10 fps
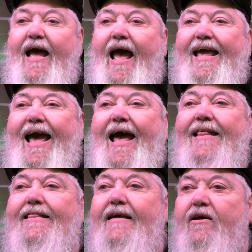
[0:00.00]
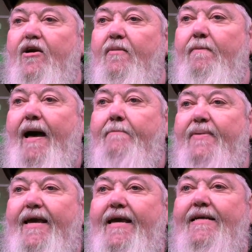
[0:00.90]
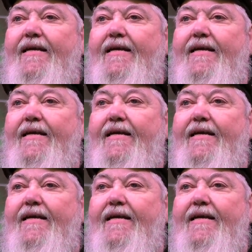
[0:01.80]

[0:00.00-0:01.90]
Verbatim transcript: I got there by being